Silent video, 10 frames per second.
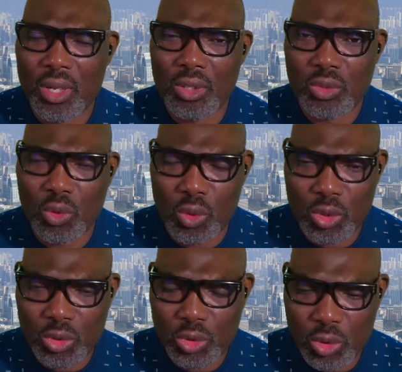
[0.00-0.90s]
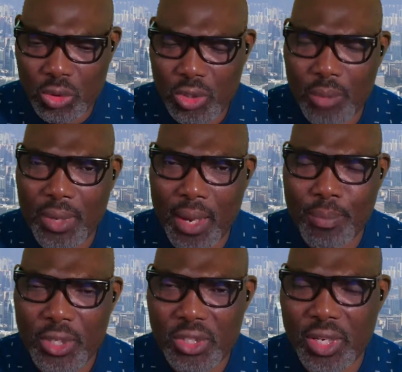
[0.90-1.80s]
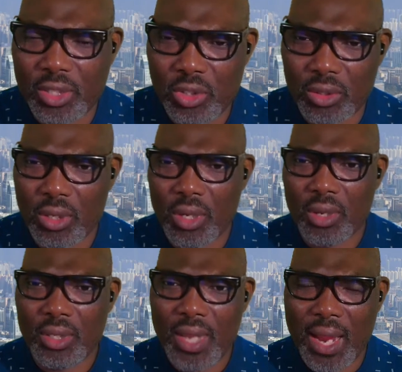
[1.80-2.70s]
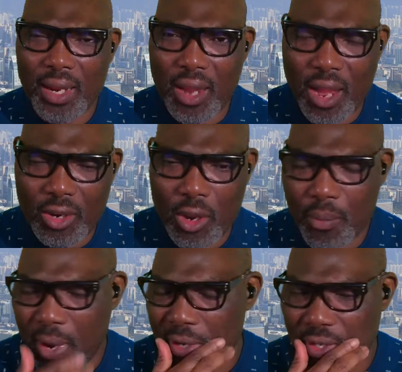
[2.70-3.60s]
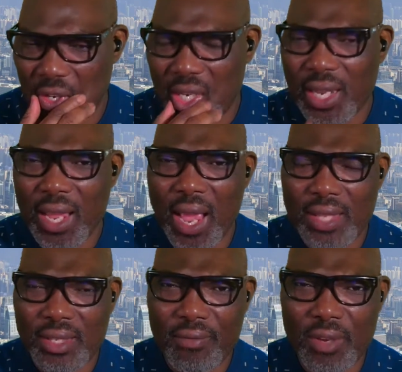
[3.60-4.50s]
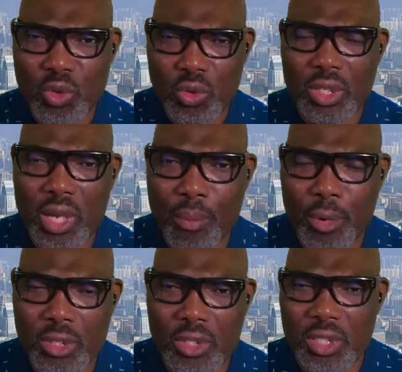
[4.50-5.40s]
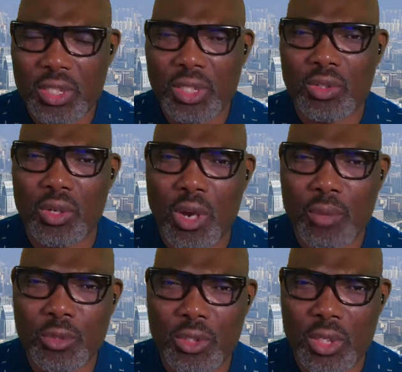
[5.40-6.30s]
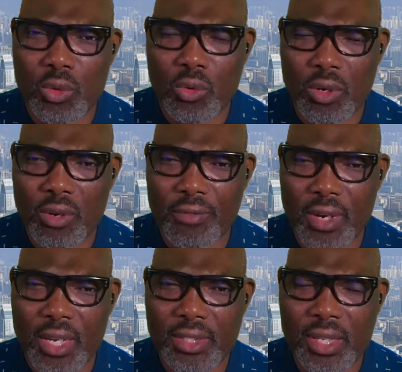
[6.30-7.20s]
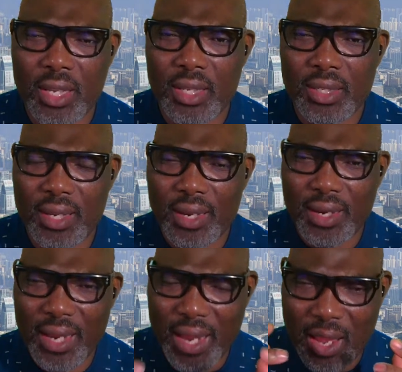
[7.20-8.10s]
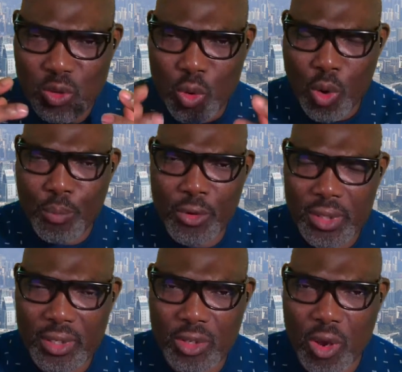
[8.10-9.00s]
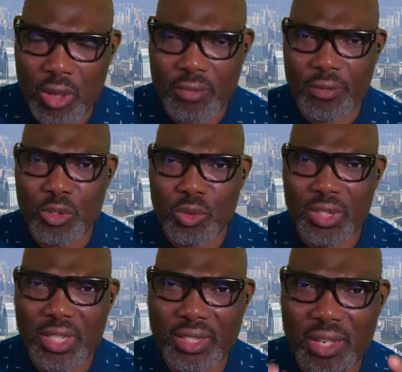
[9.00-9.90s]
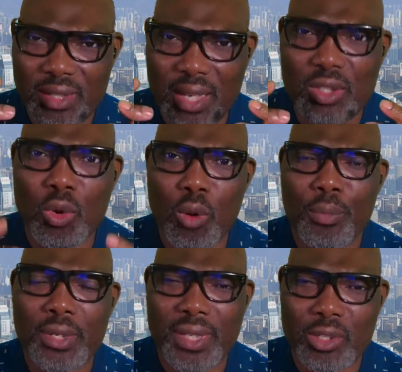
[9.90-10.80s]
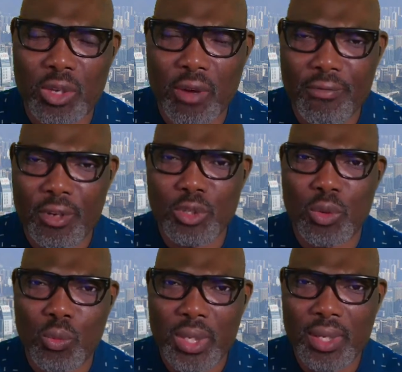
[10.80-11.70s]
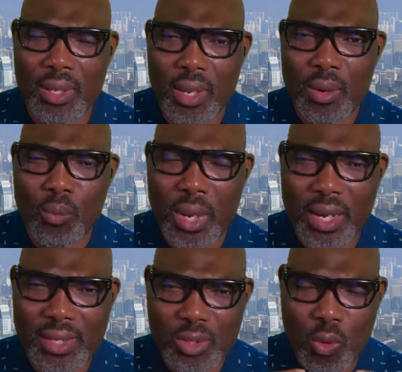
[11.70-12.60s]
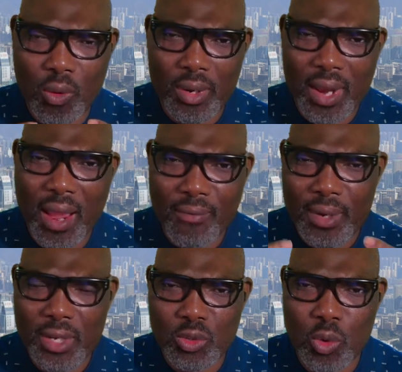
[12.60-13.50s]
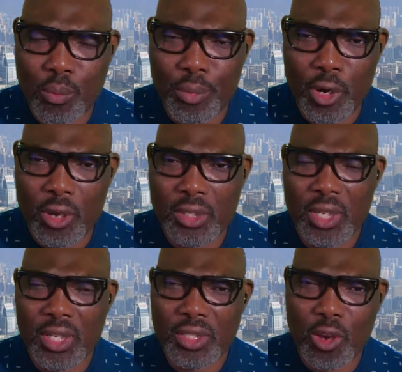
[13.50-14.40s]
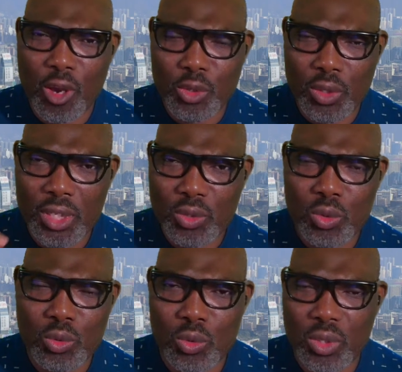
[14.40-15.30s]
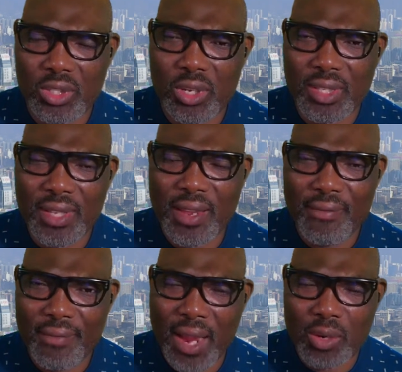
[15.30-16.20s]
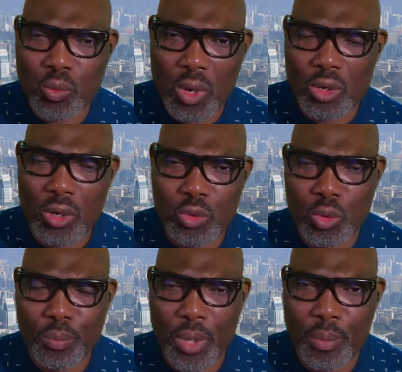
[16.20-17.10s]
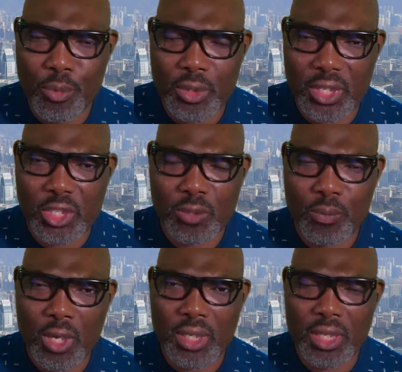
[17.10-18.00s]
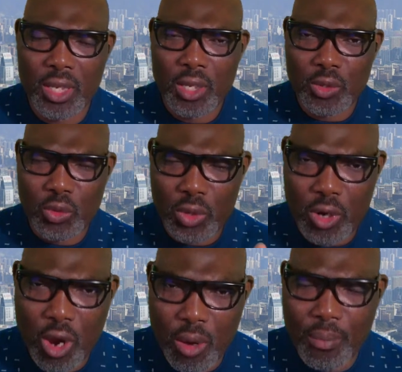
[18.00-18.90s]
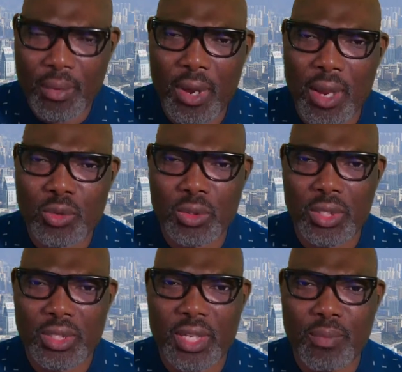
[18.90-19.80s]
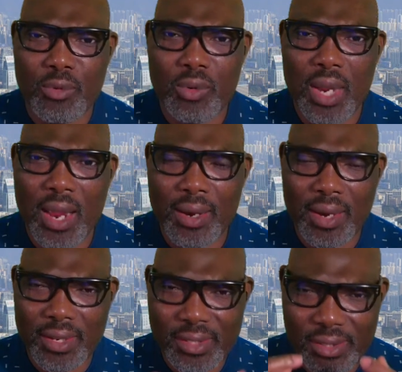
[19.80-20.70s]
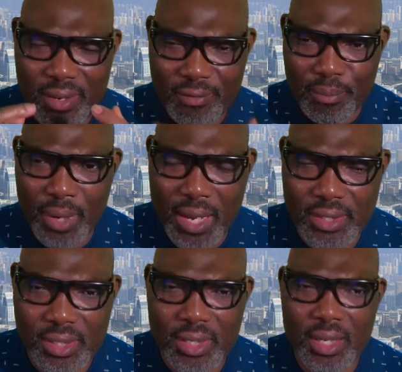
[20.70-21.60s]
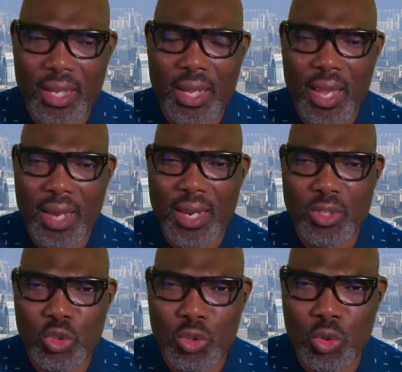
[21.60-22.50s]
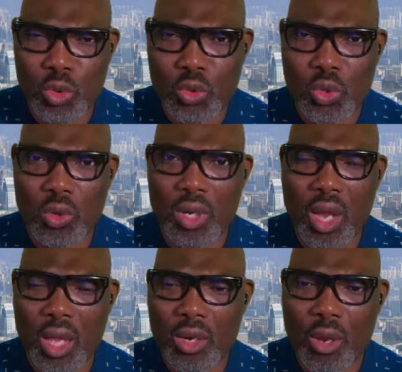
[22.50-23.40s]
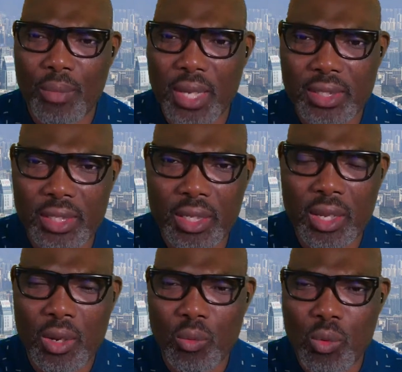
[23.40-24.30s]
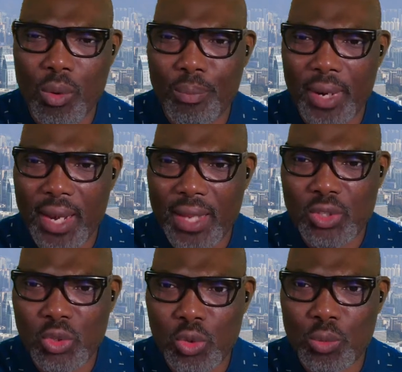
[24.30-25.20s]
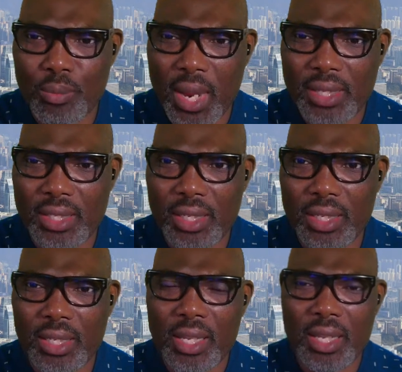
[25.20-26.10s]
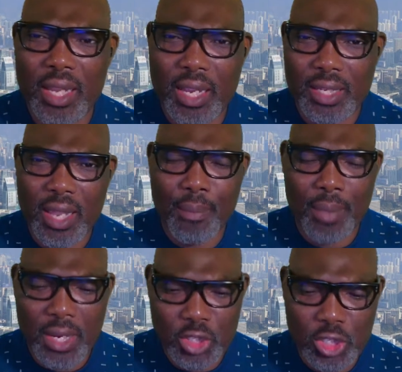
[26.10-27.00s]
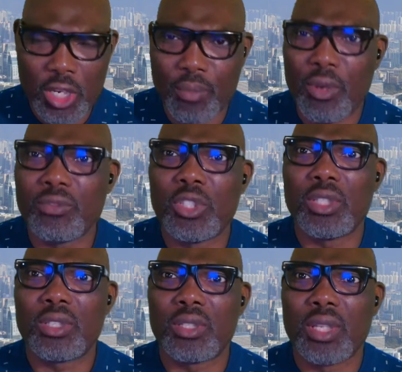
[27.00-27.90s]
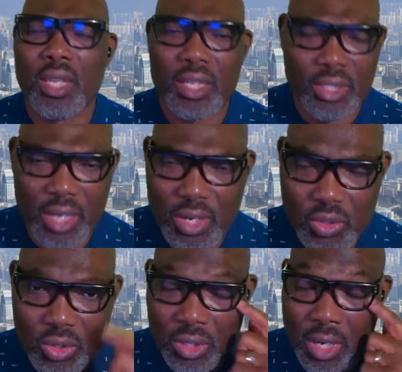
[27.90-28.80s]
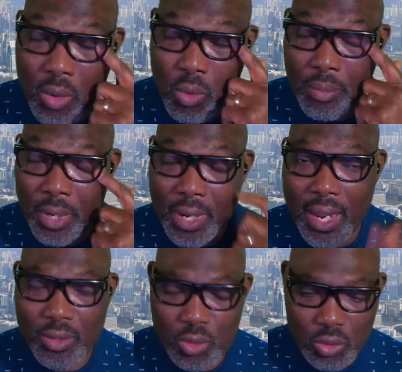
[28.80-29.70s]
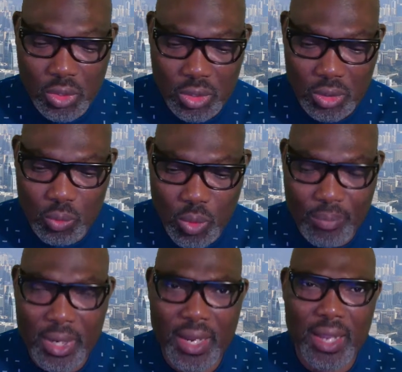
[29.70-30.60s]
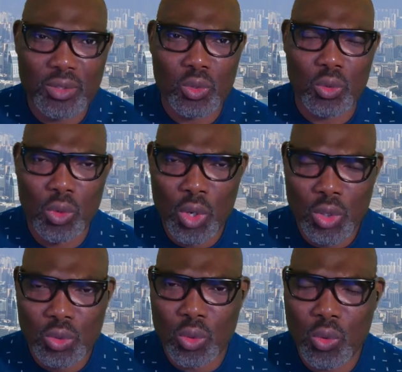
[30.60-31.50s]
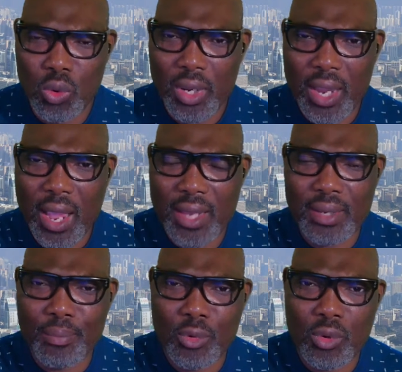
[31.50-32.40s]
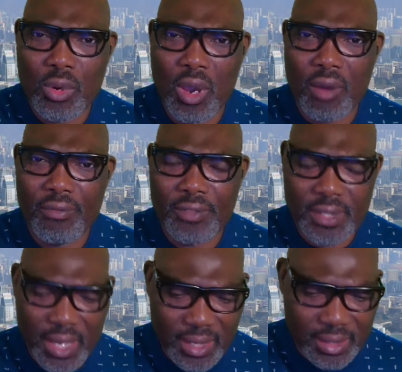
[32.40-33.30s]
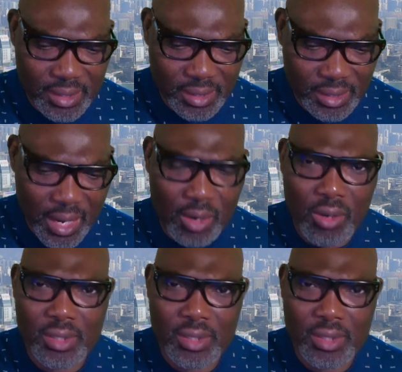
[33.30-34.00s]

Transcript: So show some appreciation that God Almighty has given you the opportunity to come to the throne of grace the, he has opened the doors for you. Jesus has opened the door for you with, with his own life, with his own blood. All you need to do is just invite one or two people this morning to come uh, to the table and receive blessing. And as you do so, God Almighty will bless you mightily in the mighty name of Jesus. Yesterday we began to we began to to look at the book of Second